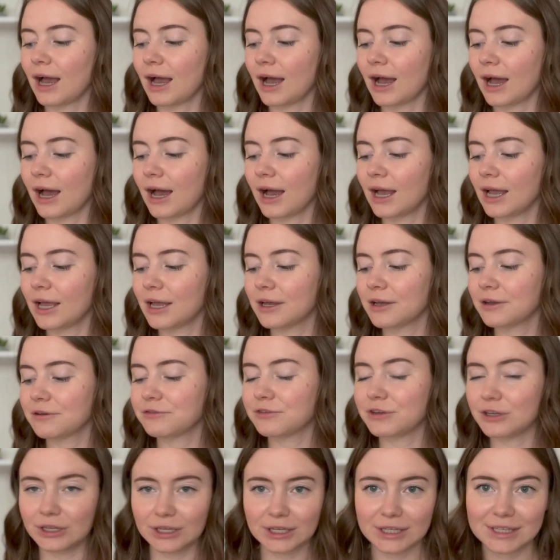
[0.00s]
I
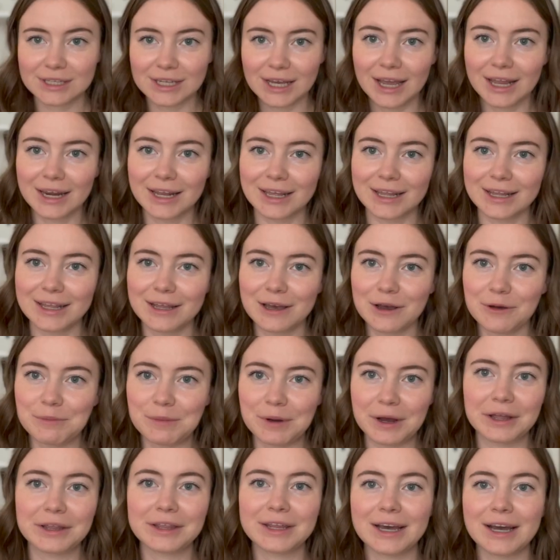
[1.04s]
feel excited
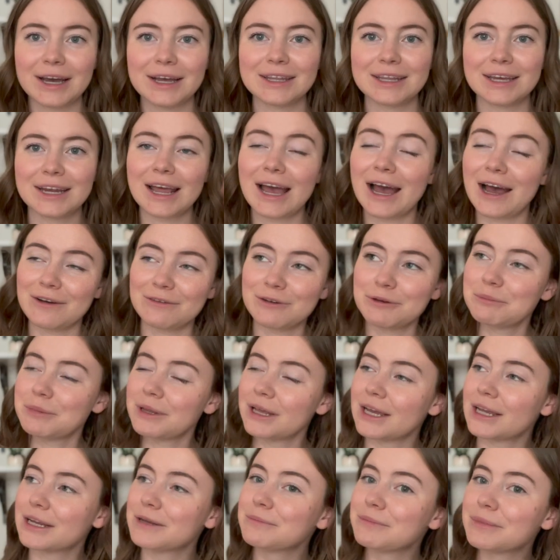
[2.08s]
about that, that I have a
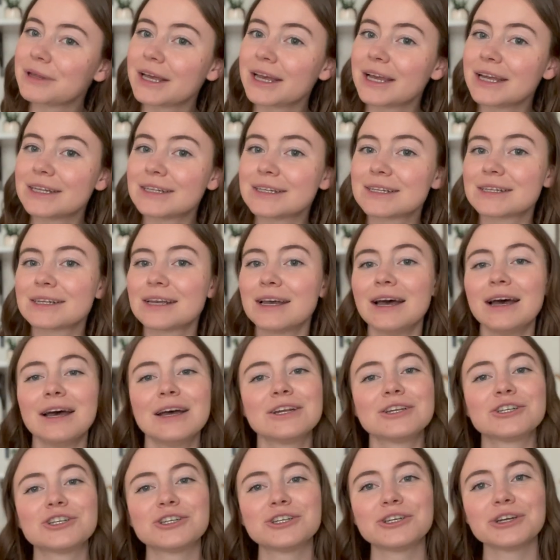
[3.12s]
plan in place
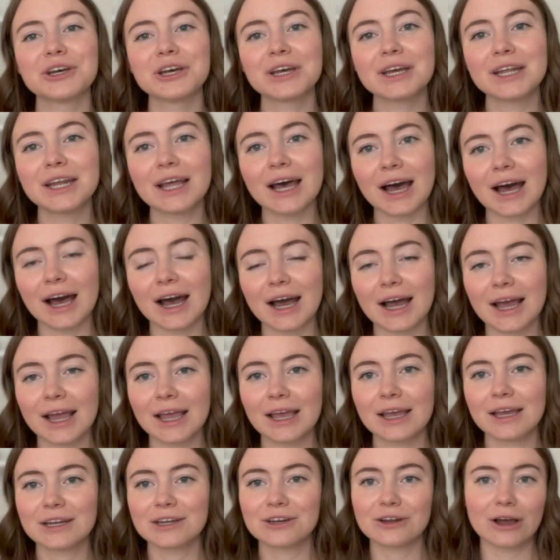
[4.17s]
should
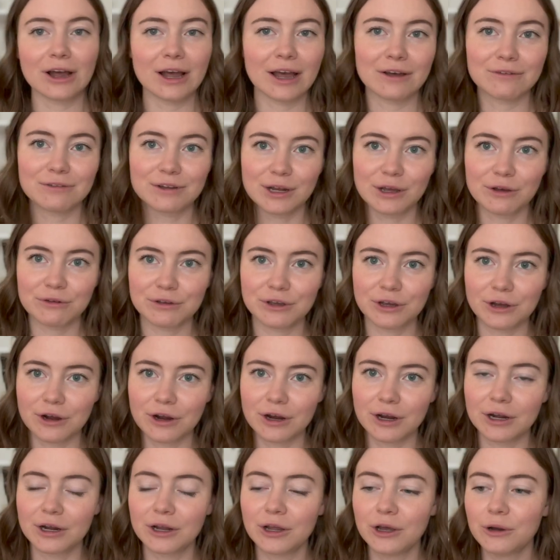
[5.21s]
I not have enough
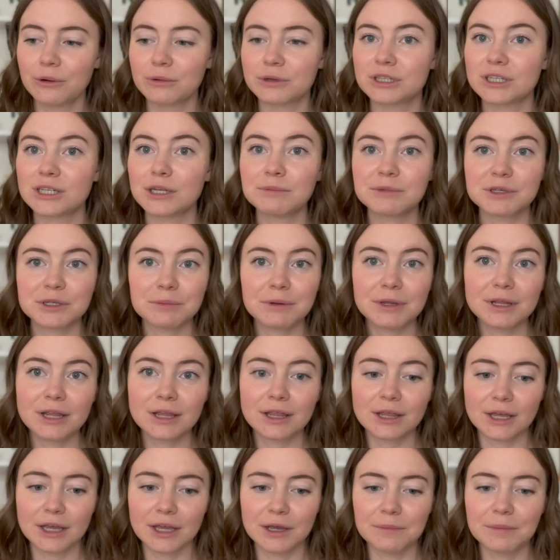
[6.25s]
yarn, which seems to be the
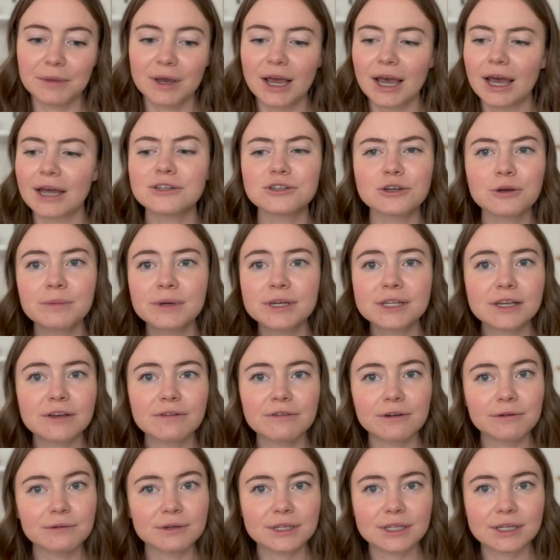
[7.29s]
theme. I told myself
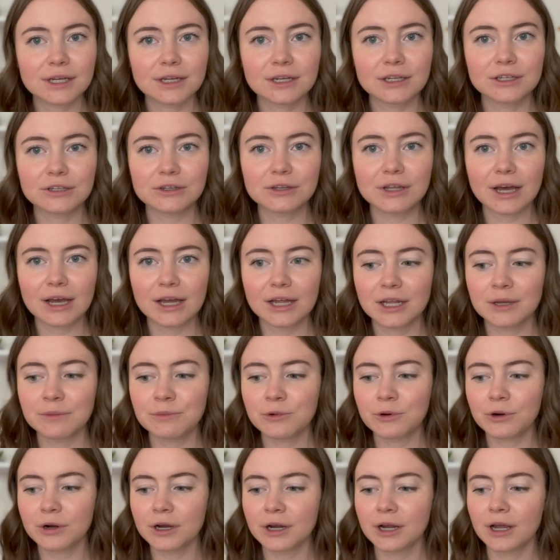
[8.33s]
I wasn't gonna do that
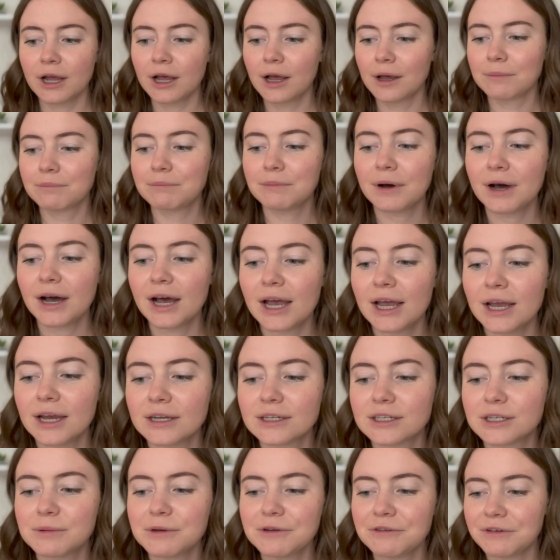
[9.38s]
anymore, but
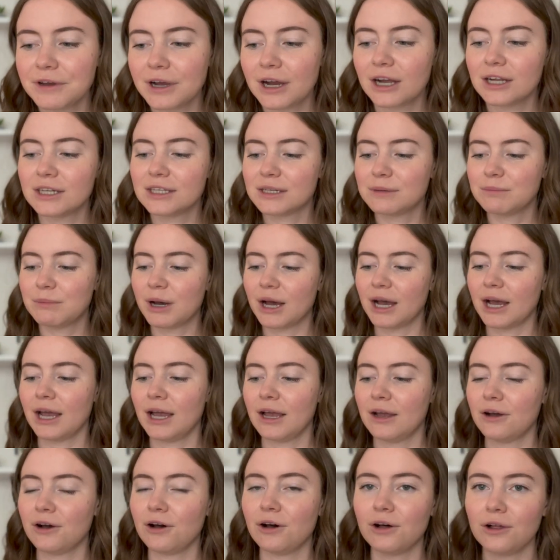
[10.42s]
to be fair, I did
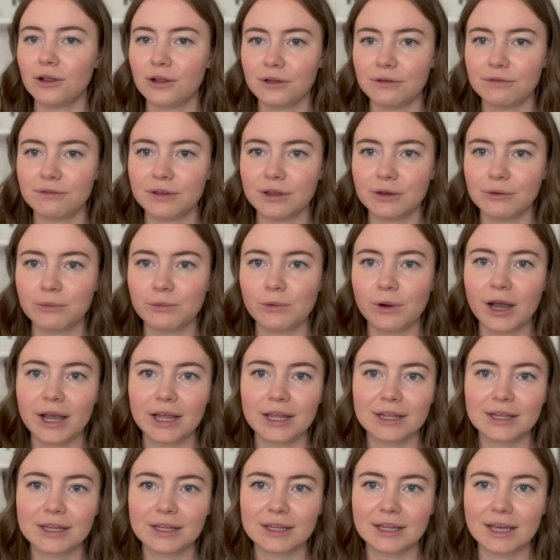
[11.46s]
buy all of the
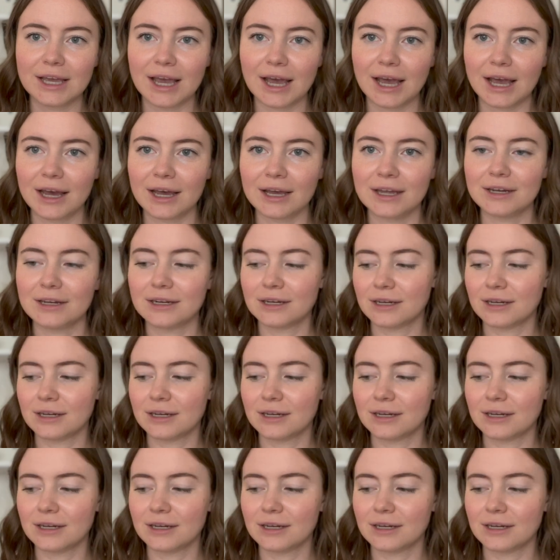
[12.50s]
white that they had